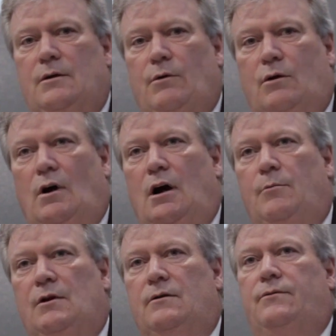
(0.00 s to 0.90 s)
the
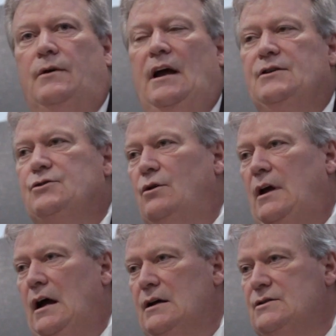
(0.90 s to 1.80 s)
requirement for natural
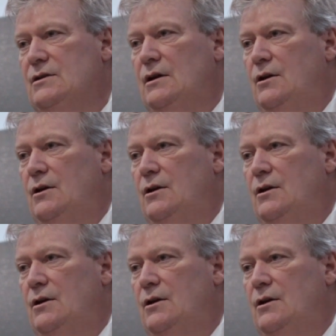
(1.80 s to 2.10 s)
gas